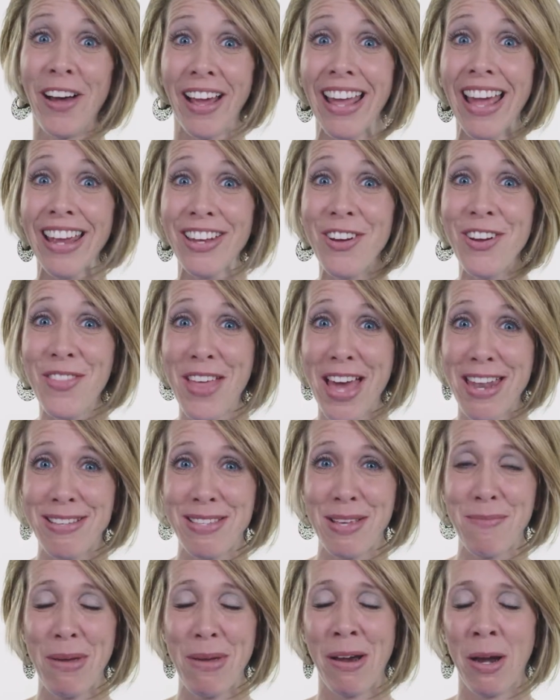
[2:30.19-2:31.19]
I, I know that
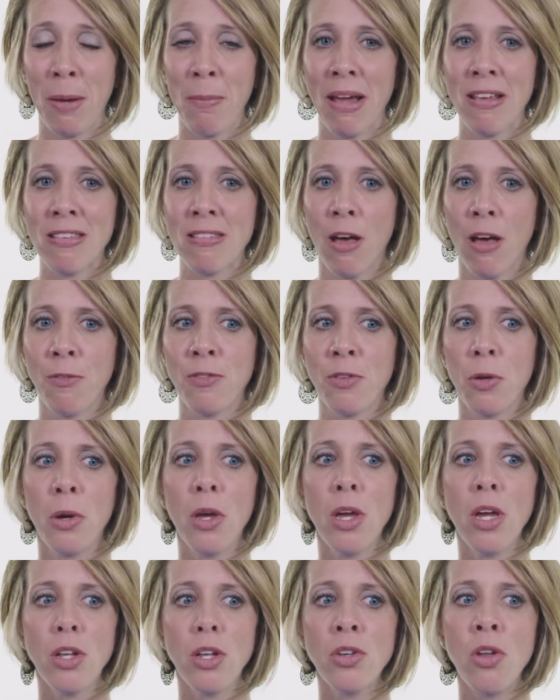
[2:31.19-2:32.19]
as a parent myself. So
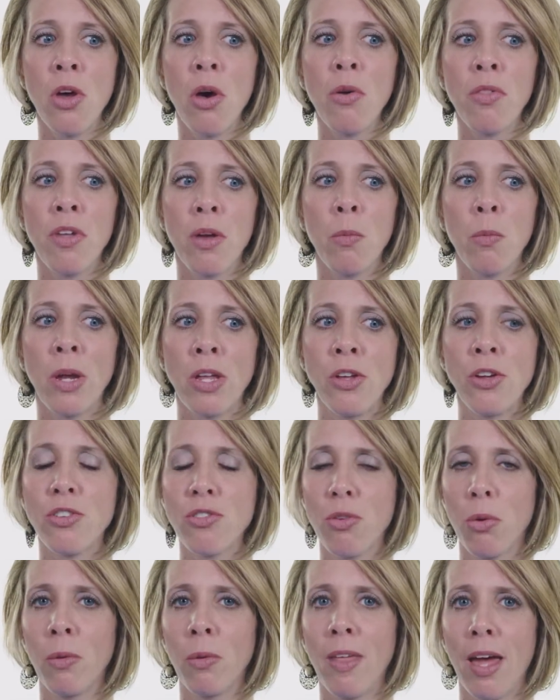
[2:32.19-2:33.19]
know that when you're
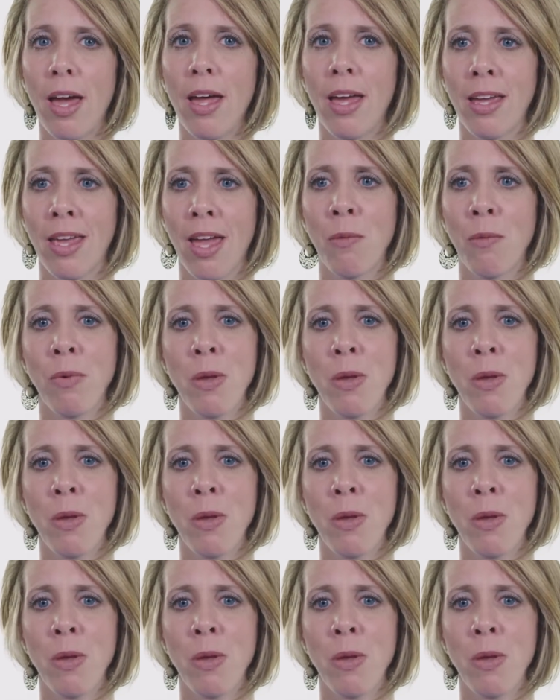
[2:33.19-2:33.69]
told that, again,